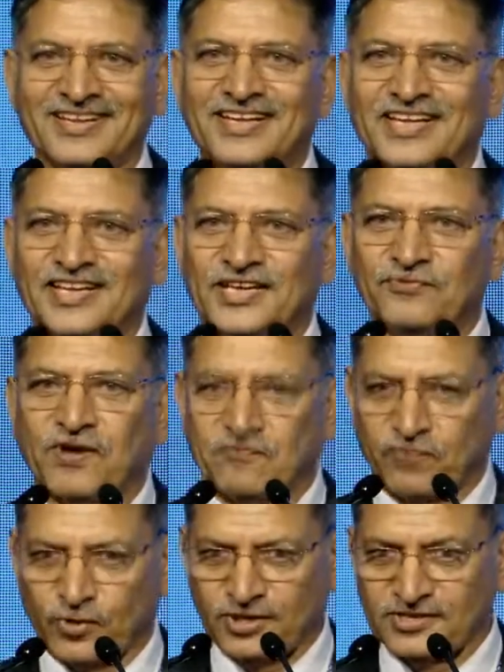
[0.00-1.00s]
If I've
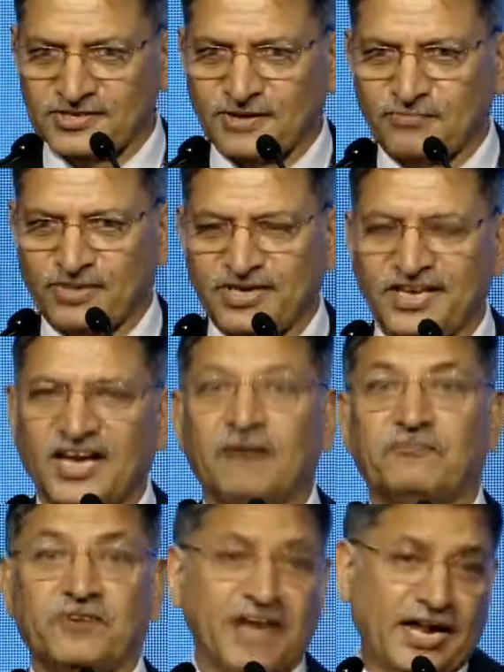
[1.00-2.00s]
forgotten somebody,
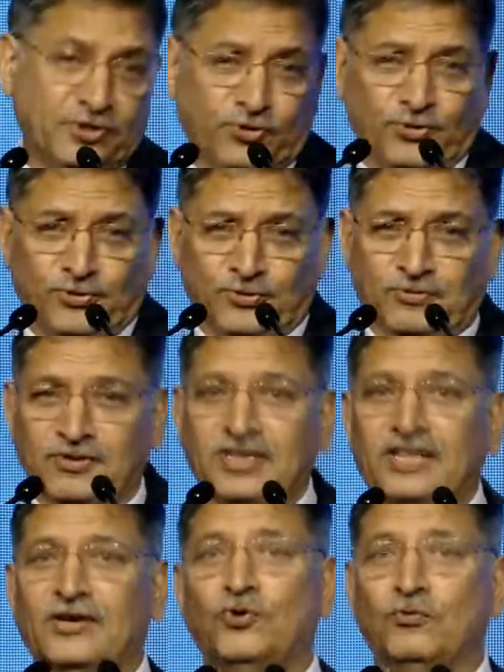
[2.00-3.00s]
Fernando,
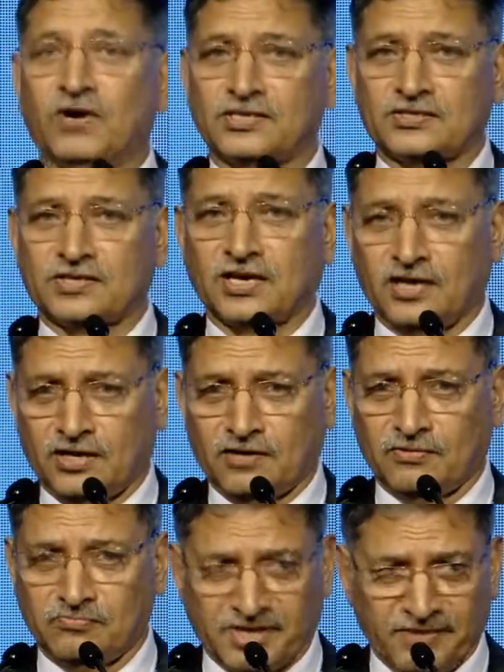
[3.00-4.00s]
who was
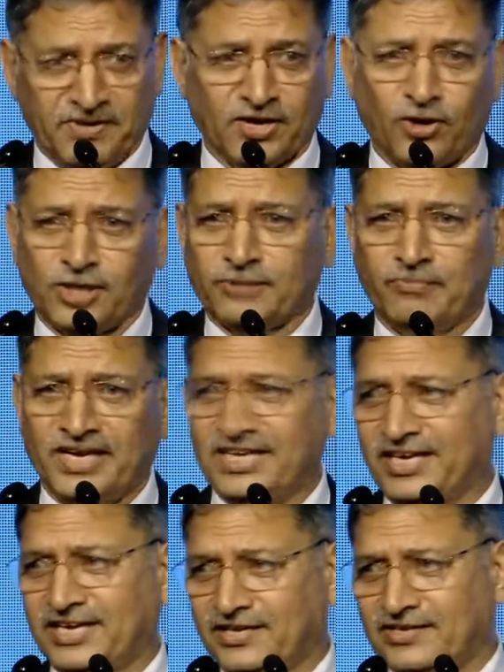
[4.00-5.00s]
giving all the money.